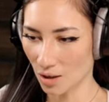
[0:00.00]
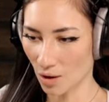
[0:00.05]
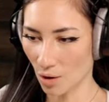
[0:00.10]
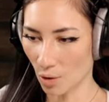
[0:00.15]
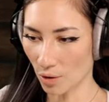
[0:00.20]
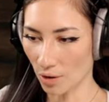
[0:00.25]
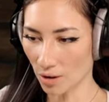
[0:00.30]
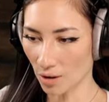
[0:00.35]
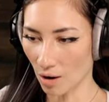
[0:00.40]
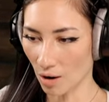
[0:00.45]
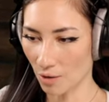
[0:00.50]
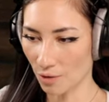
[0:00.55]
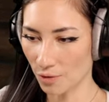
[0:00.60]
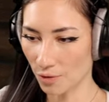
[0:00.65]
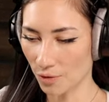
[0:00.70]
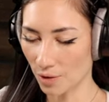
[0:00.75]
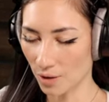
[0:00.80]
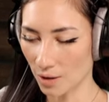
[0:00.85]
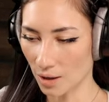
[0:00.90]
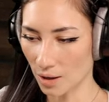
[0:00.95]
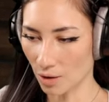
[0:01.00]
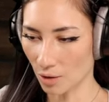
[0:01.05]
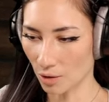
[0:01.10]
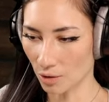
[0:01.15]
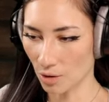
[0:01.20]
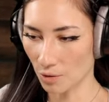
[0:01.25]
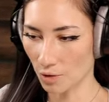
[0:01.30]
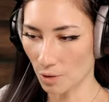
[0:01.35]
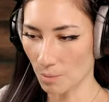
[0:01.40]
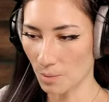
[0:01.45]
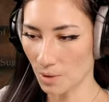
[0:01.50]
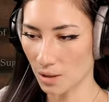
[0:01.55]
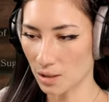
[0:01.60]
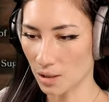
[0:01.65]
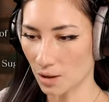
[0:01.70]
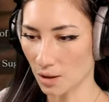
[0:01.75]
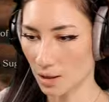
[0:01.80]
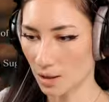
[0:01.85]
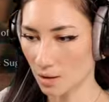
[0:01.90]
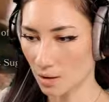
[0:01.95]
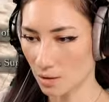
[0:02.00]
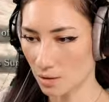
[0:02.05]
honor of in honor of her military heroes.